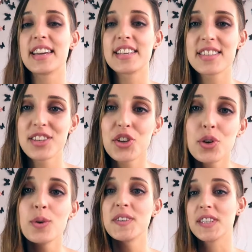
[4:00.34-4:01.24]

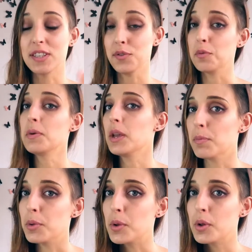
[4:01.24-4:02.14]
excuses for
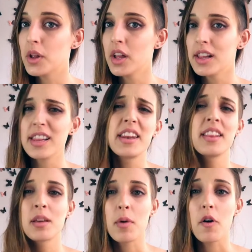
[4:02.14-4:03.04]
people letting
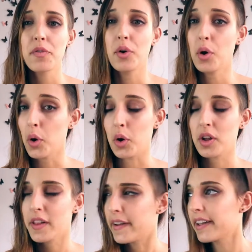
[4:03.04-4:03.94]
them off the
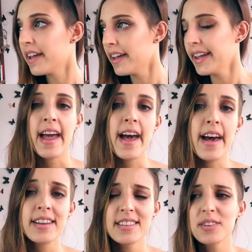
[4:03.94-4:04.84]
hook like
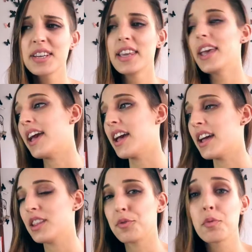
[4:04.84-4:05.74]
nah it's
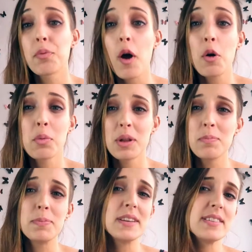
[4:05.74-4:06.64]
okay they were probably
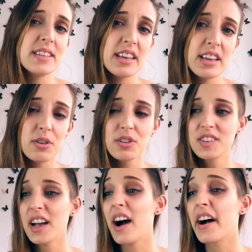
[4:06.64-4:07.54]
busy or
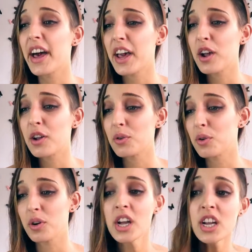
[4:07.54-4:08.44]
tired
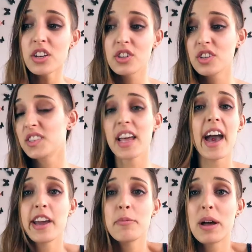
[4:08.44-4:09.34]
or just
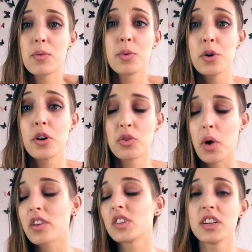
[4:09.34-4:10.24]
tired about work to
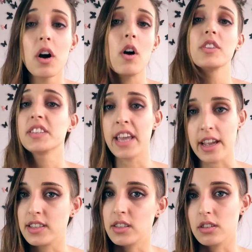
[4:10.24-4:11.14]
actually call to
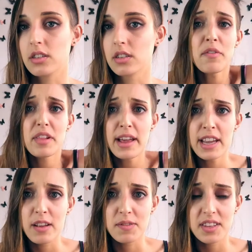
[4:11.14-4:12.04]
cancel people have
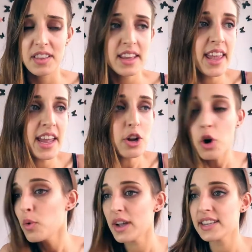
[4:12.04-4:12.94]
lives they can't
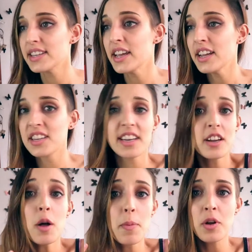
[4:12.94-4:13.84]
always
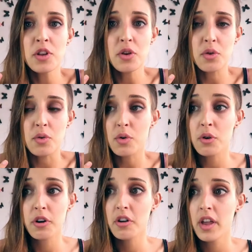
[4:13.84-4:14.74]
check up on you
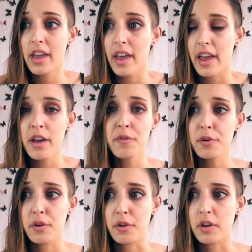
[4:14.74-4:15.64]
or
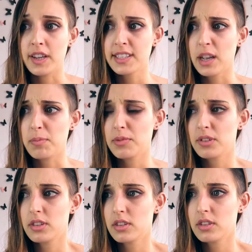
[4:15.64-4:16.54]
ever
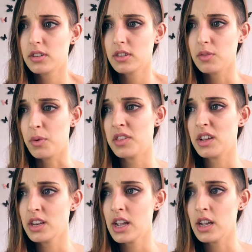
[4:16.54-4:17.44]
except when
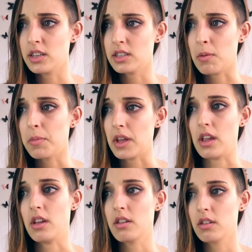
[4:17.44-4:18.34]
they need
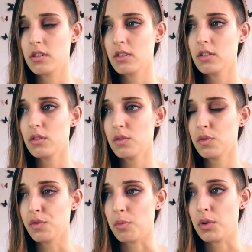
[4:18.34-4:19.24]
something
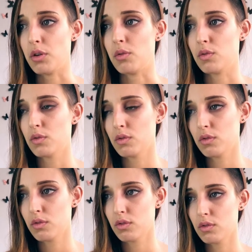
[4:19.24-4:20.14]
from you.
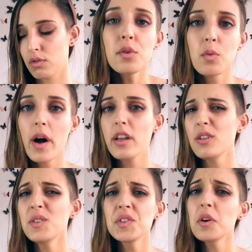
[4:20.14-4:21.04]
After a while,
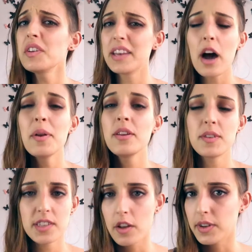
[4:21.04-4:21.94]
you start doubting
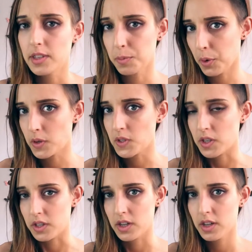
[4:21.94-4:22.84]
yourself as a
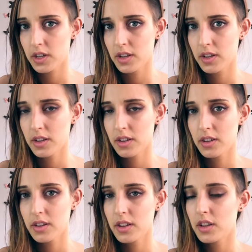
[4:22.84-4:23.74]
person.
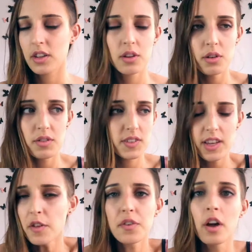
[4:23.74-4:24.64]
Your
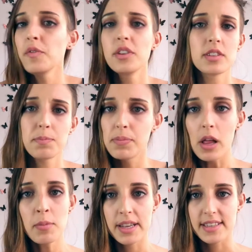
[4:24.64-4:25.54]
self-confidence
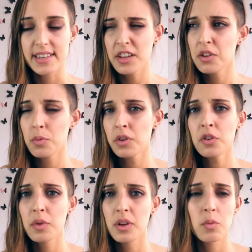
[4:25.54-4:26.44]
plummets and you're
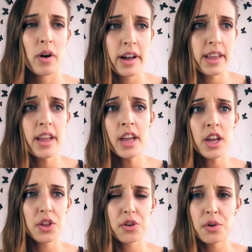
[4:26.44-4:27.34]
wondering why
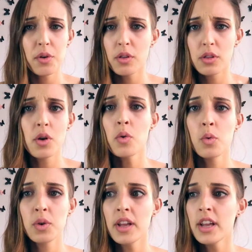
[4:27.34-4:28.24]
you're
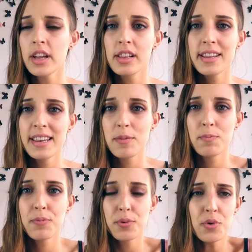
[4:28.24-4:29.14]
alone cleaning
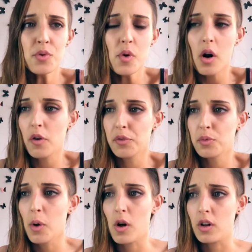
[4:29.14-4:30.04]
poo off the
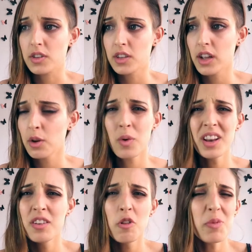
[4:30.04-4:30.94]
walls and why
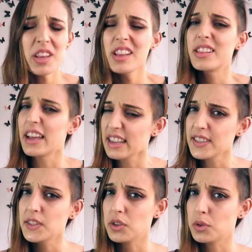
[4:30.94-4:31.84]
nobody
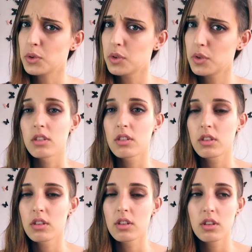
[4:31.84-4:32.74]
likes you. Sure,
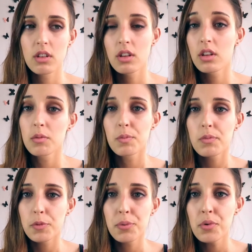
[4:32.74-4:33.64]

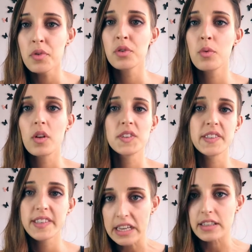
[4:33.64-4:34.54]
the poo on the wall
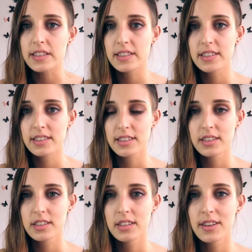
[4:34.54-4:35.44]
stinks.
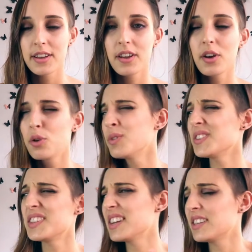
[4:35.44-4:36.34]
Who wants
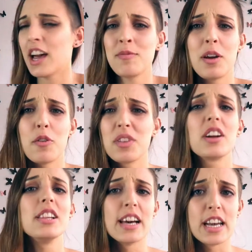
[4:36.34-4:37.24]
to take time out of
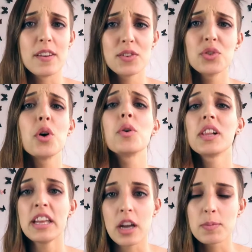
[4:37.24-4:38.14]
their lives to go
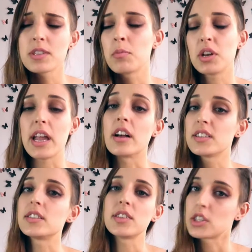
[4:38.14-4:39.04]
clean up somebody
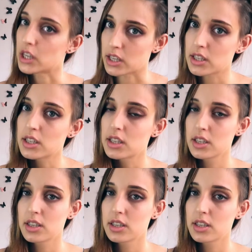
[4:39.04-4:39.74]
else's shit?